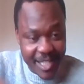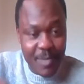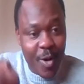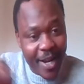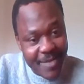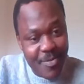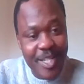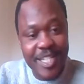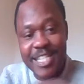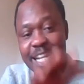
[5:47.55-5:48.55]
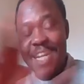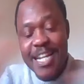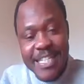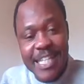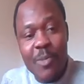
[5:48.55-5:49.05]
Yes, pocket money. These
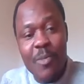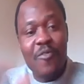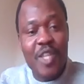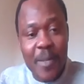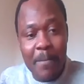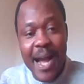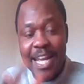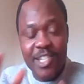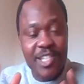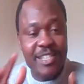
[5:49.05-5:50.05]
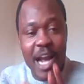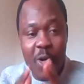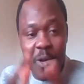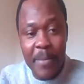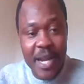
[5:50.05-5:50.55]
are some of the packages
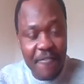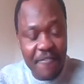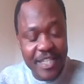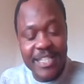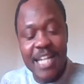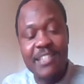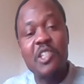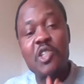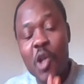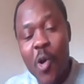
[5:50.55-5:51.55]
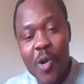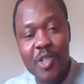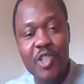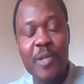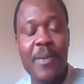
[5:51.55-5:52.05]
or the benefits that the
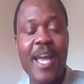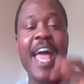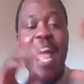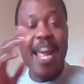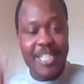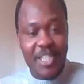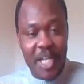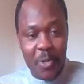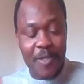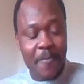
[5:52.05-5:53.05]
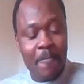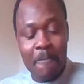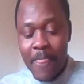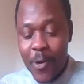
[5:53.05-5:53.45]
scholarship entails.